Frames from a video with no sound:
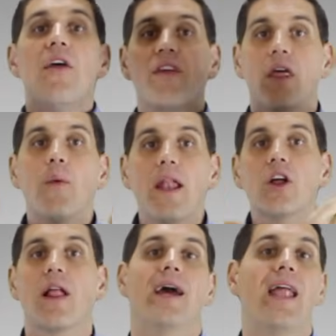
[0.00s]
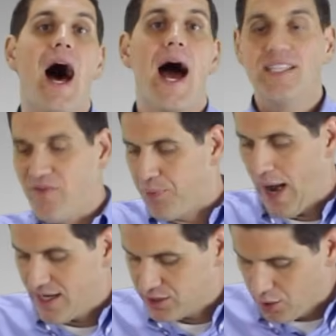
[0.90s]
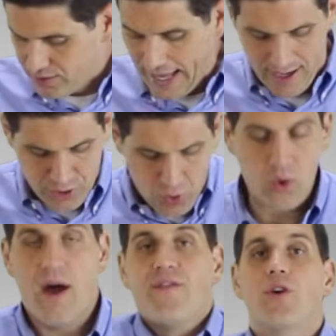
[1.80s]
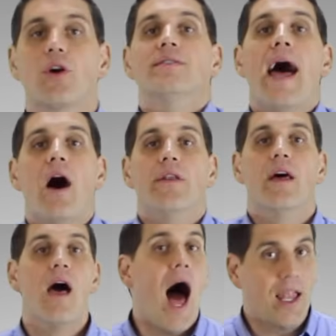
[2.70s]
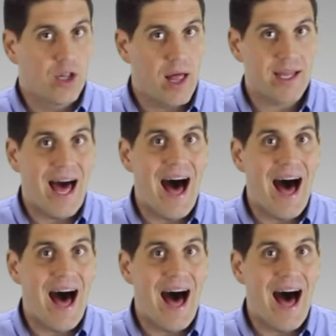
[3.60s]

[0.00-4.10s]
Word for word: The other way to look like an I is if price goes down and total revenue goes down. I look like an